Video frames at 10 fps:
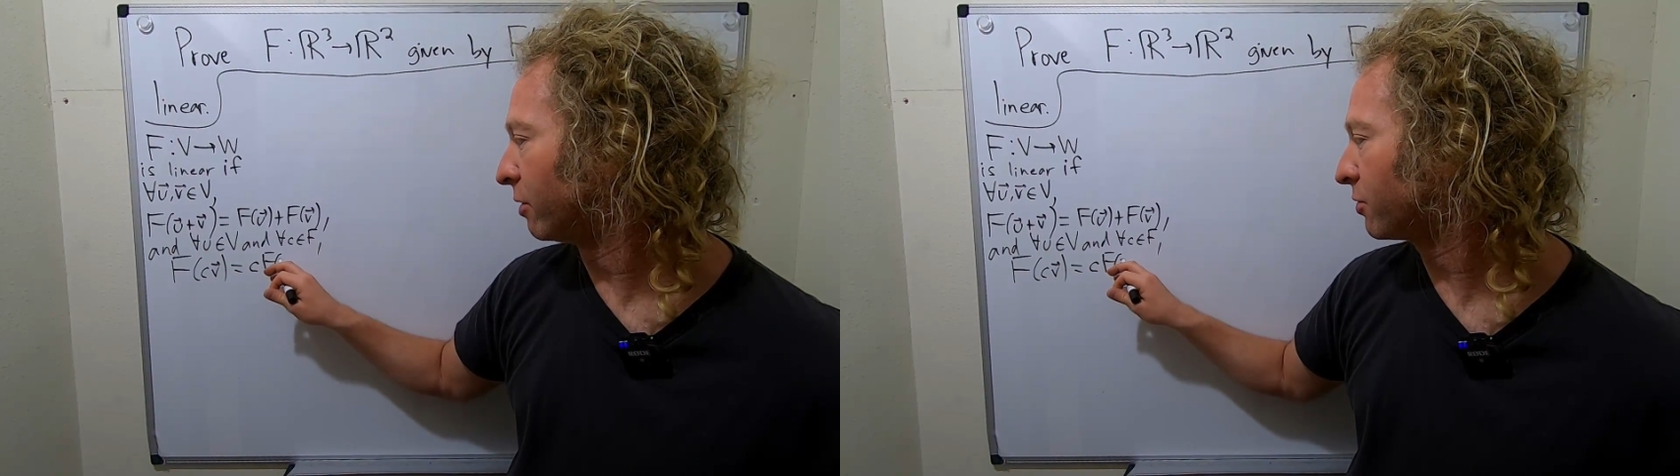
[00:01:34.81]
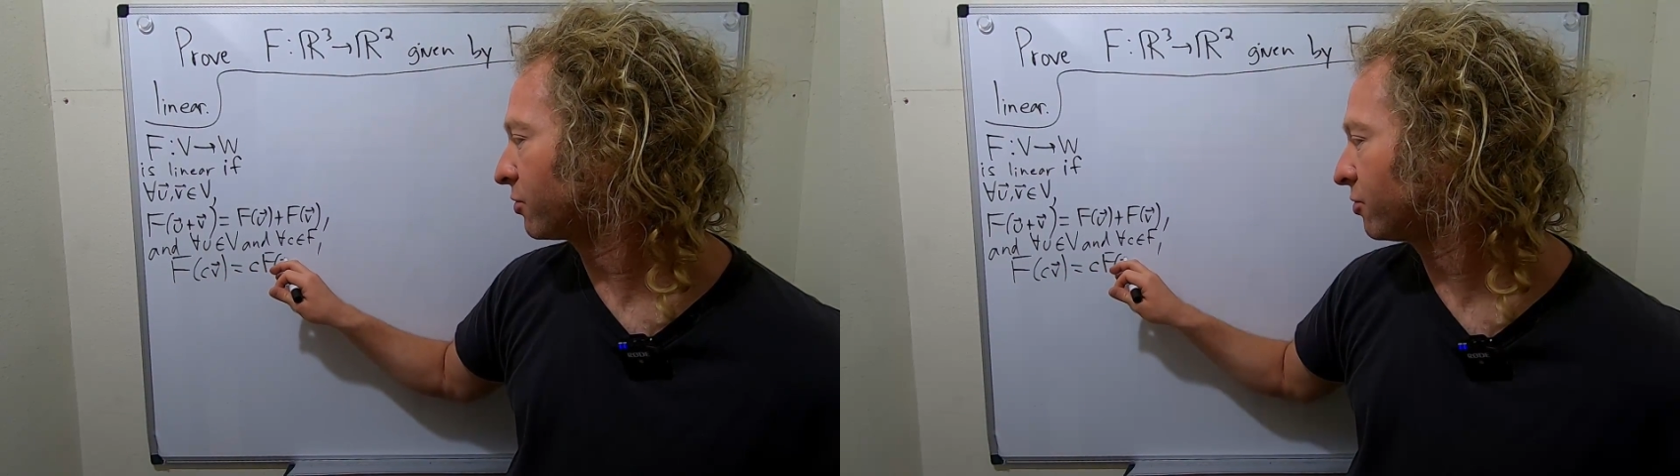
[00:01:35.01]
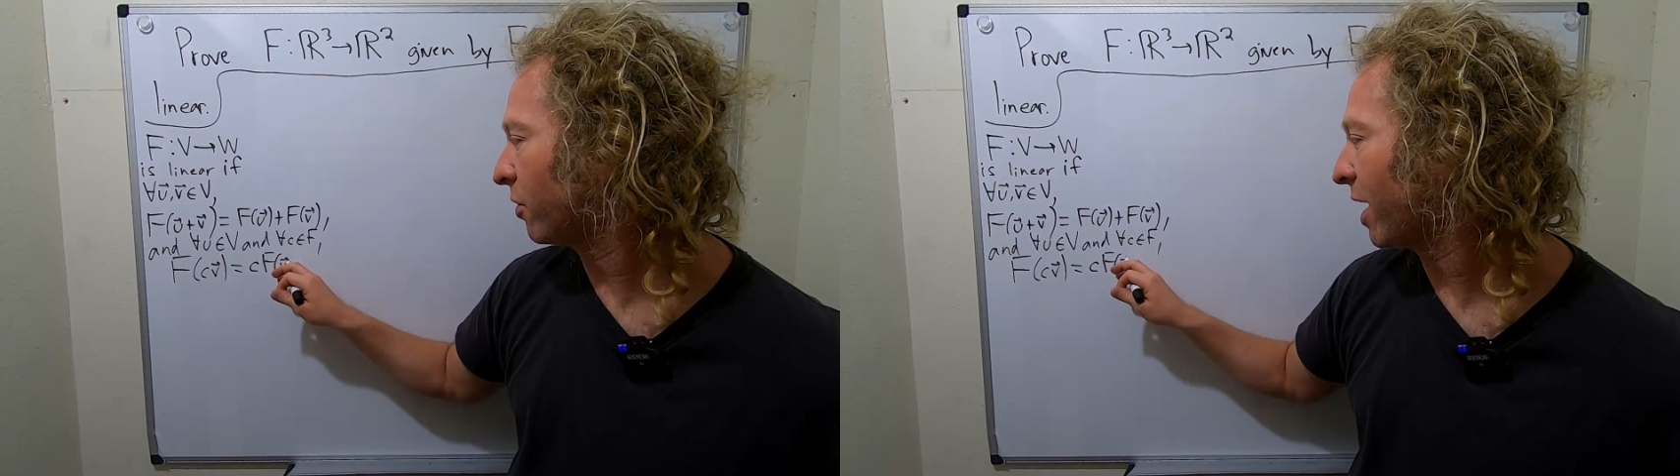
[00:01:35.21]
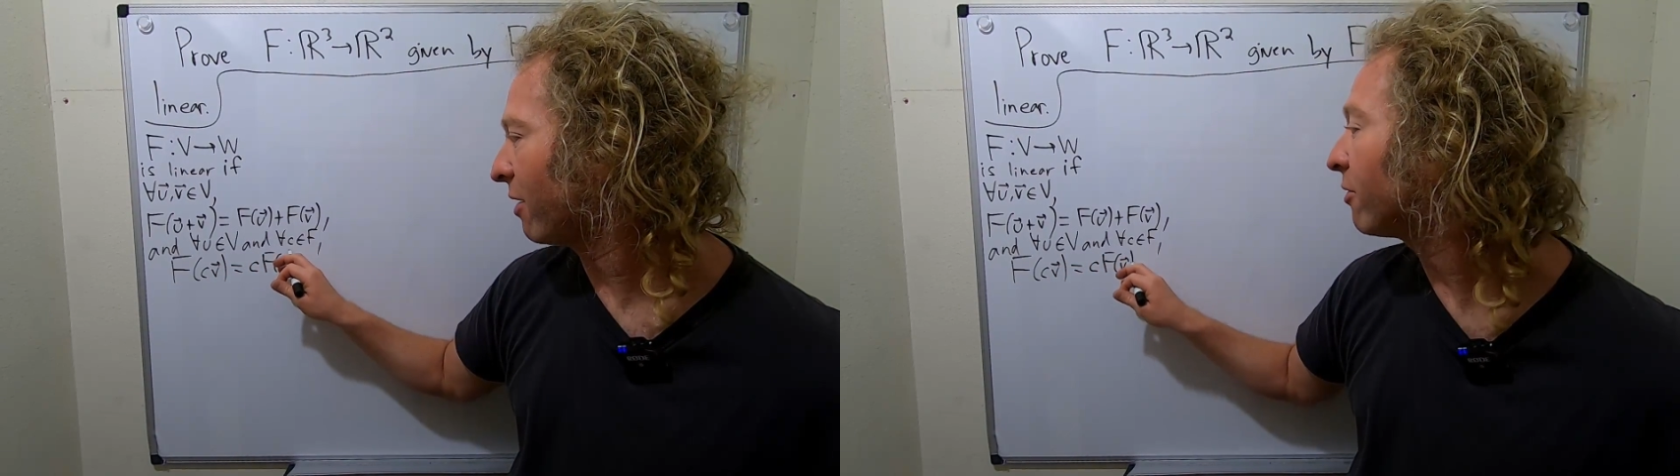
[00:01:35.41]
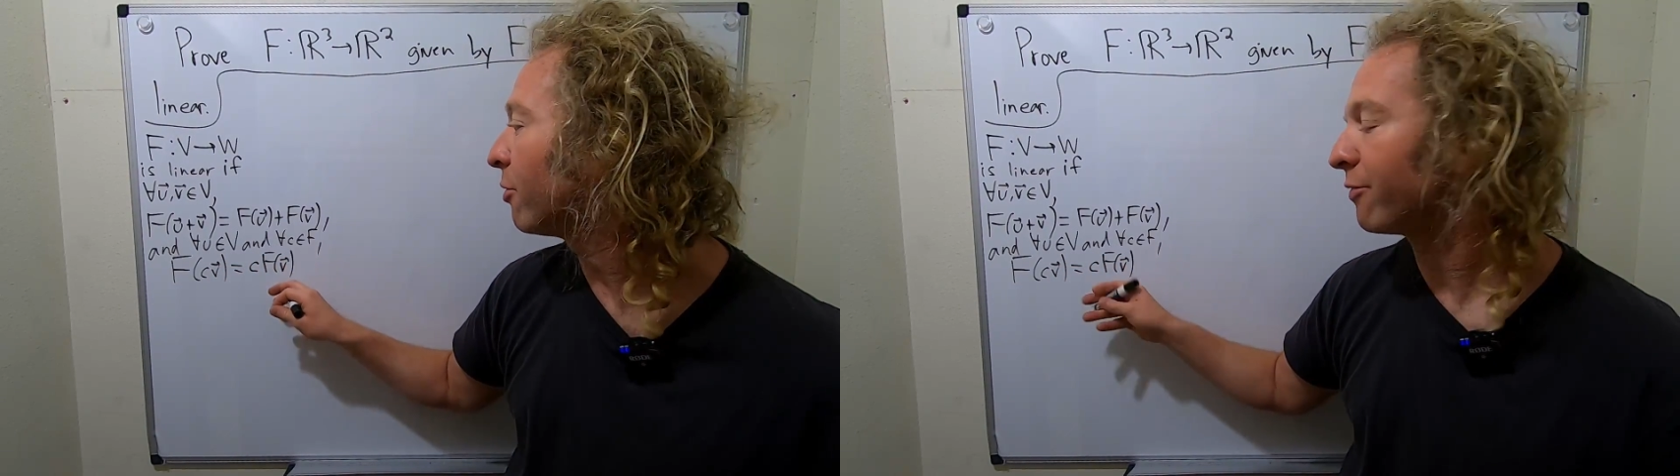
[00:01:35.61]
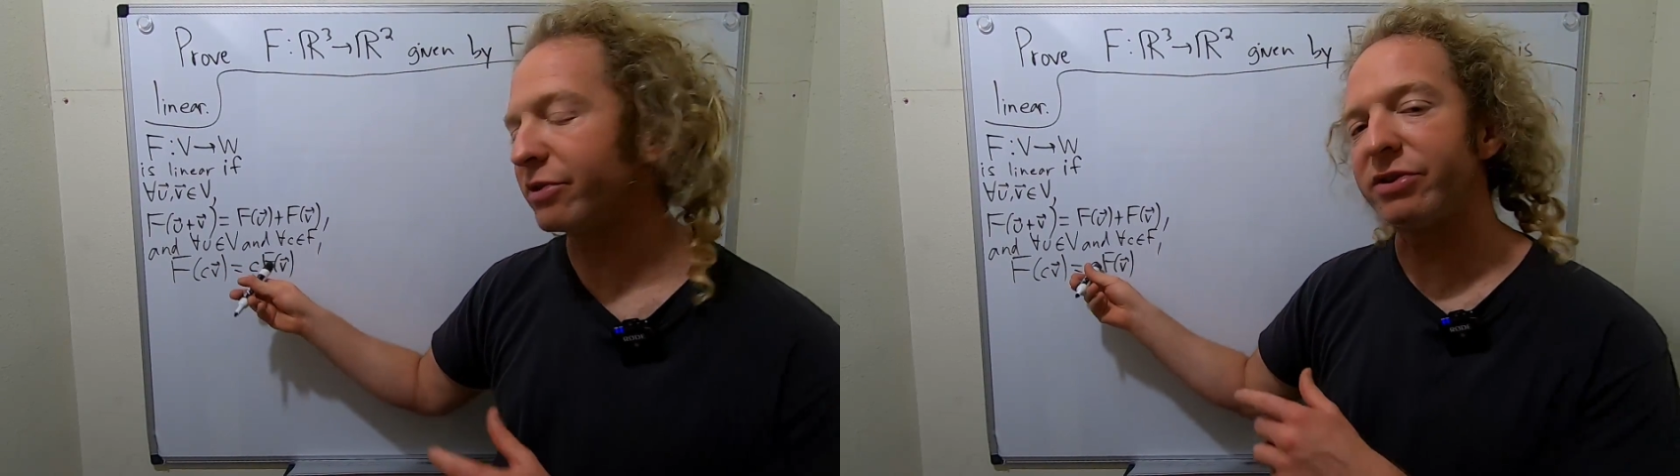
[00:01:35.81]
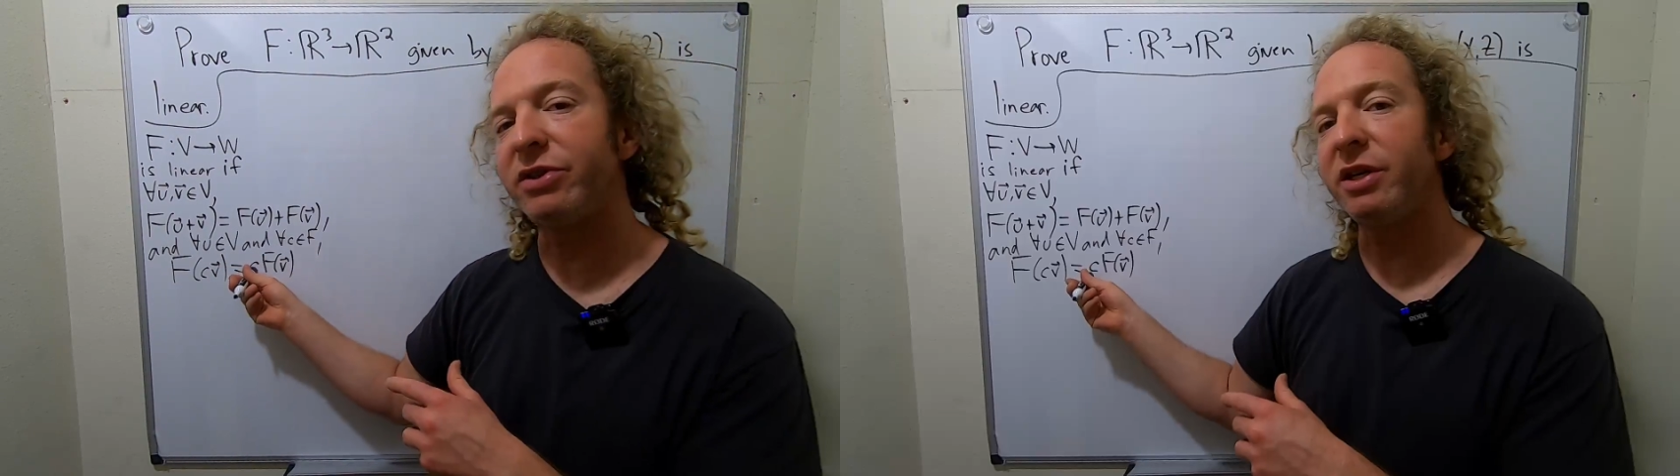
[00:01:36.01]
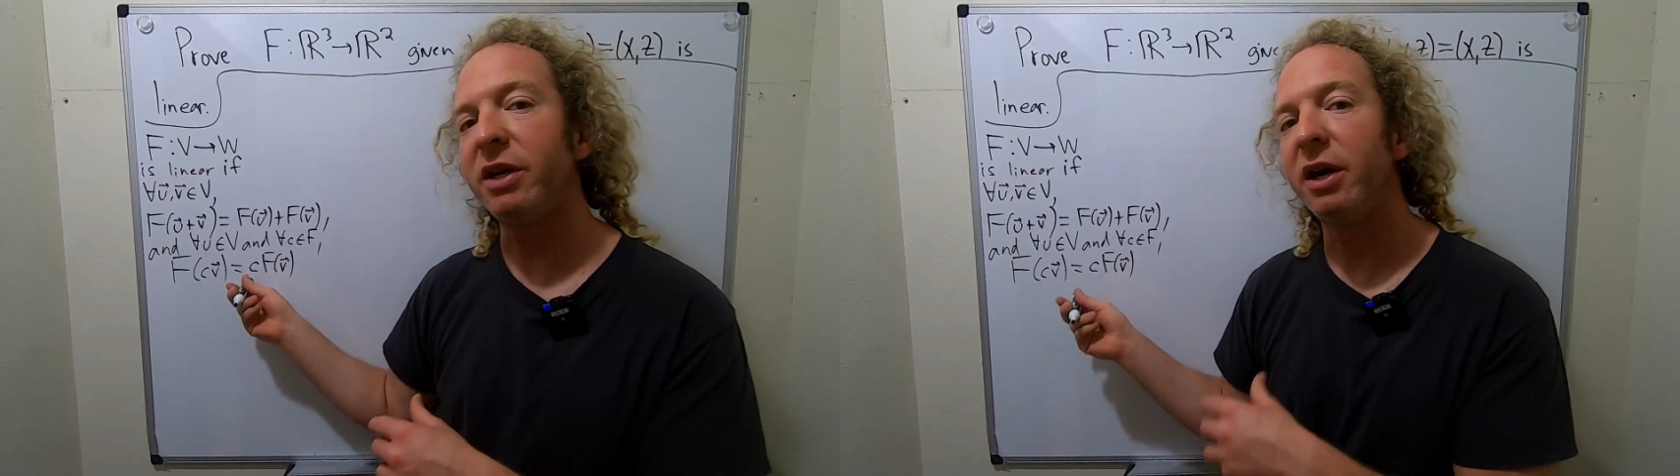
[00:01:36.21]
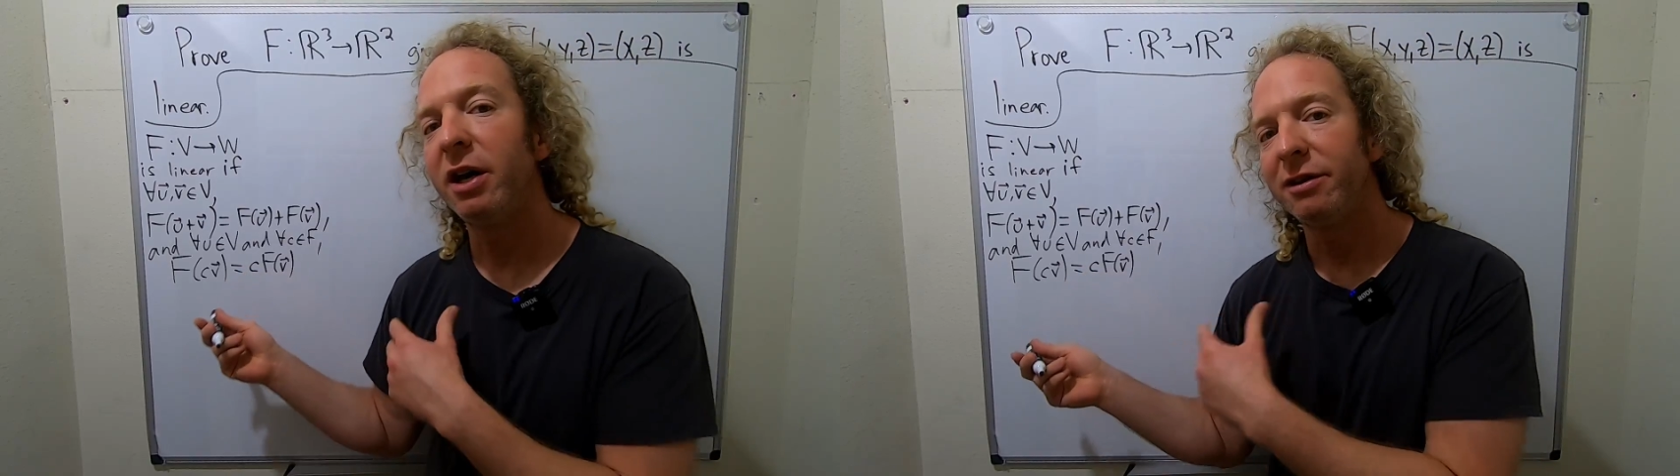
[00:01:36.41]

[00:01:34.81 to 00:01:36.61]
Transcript: Notice there's no arrow over the c.